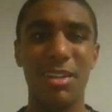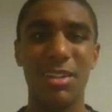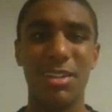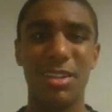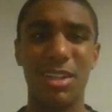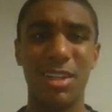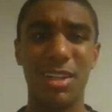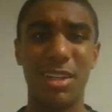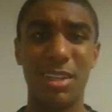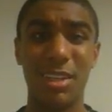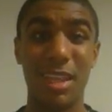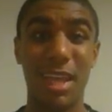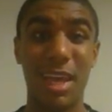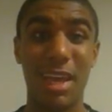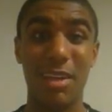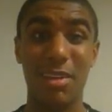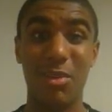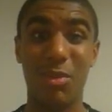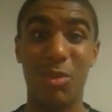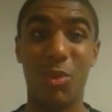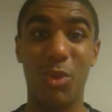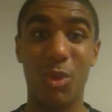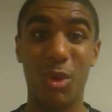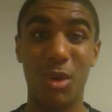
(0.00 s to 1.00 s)
during
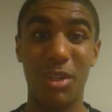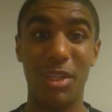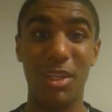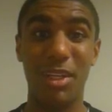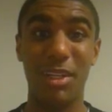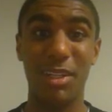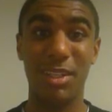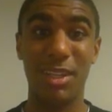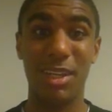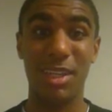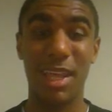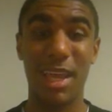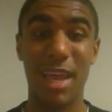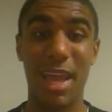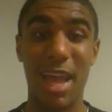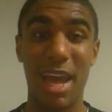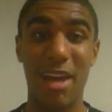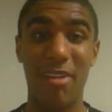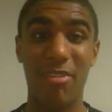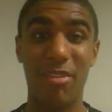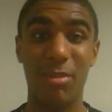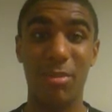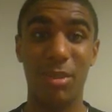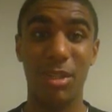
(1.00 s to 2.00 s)
that 1 year that they
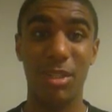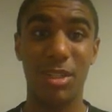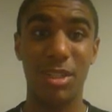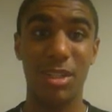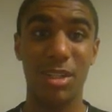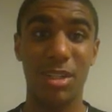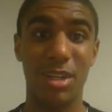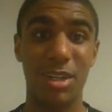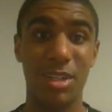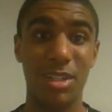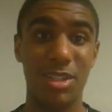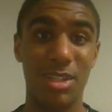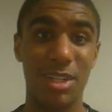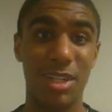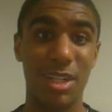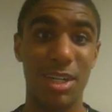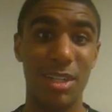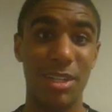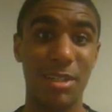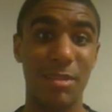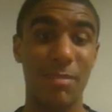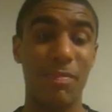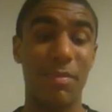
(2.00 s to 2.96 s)
have him under contract.